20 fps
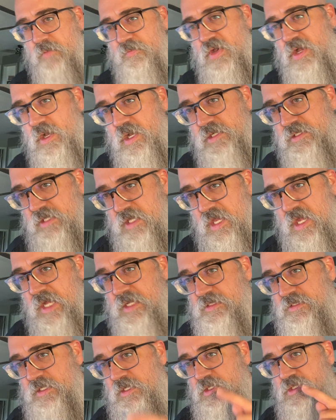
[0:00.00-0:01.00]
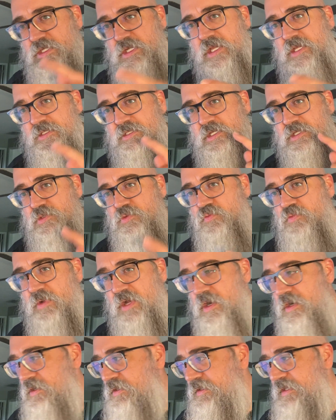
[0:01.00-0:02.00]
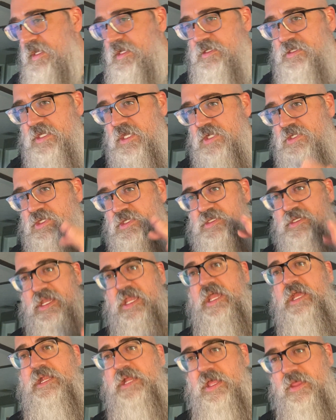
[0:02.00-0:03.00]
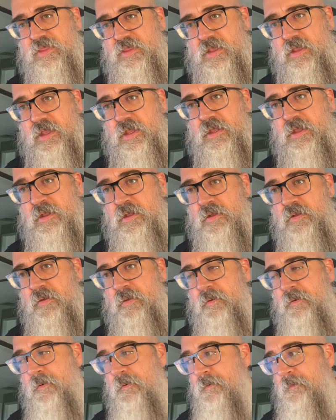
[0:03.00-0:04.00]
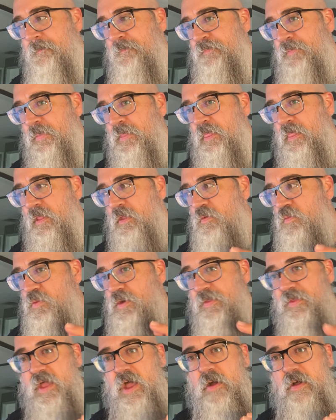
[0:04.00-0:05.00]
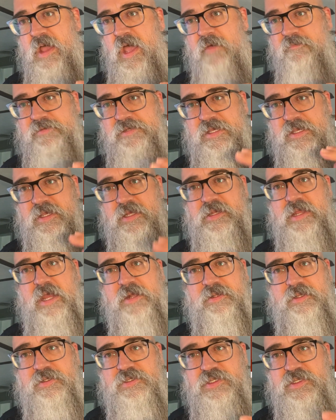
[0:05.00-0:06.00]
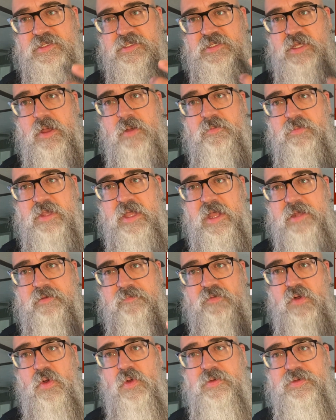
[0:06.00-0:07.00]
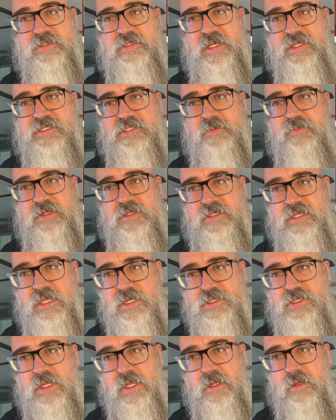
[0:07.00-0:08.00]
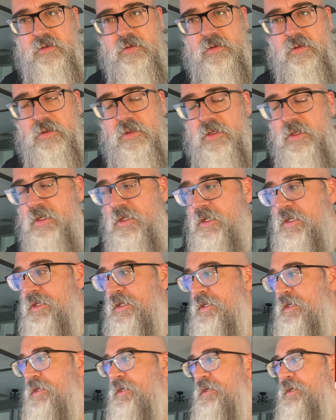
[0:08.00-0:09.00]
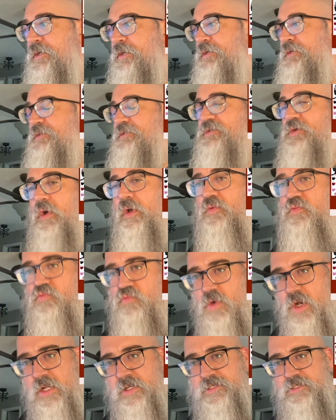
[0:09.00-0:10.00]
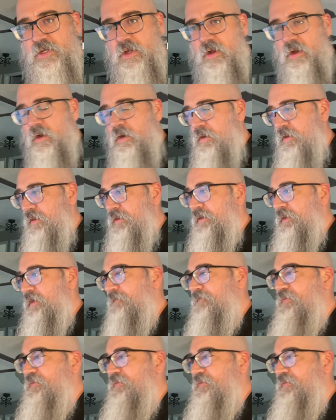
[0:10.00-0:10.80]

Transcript: Podcast that Jesus rarely teaches anything without having it connected to some kind of Old Testament teaching. So I wonder if